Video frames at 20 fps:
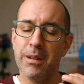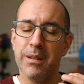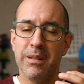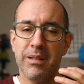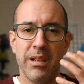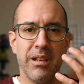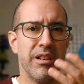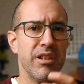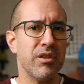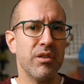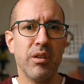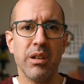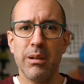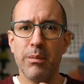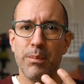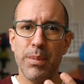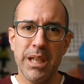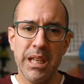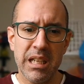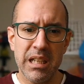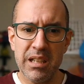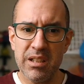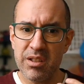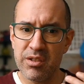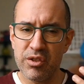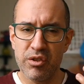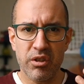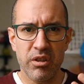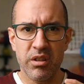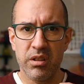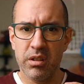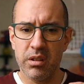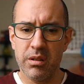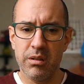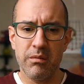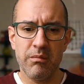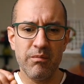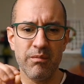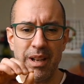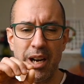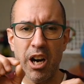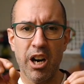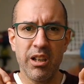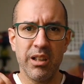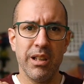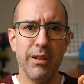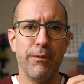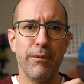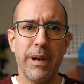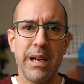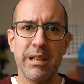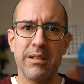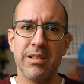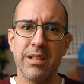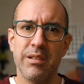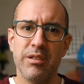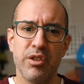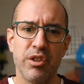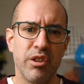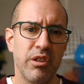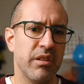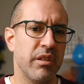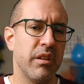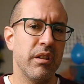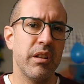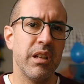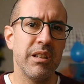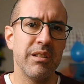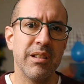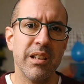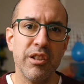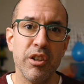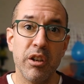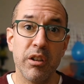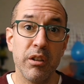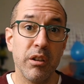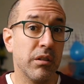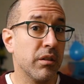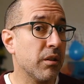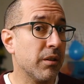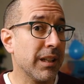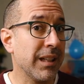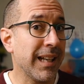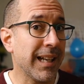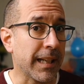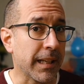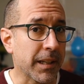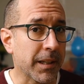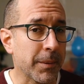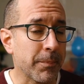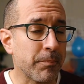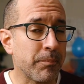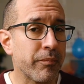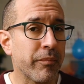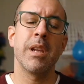there's gonna be certain artifacts and certain things that you're not gonna like.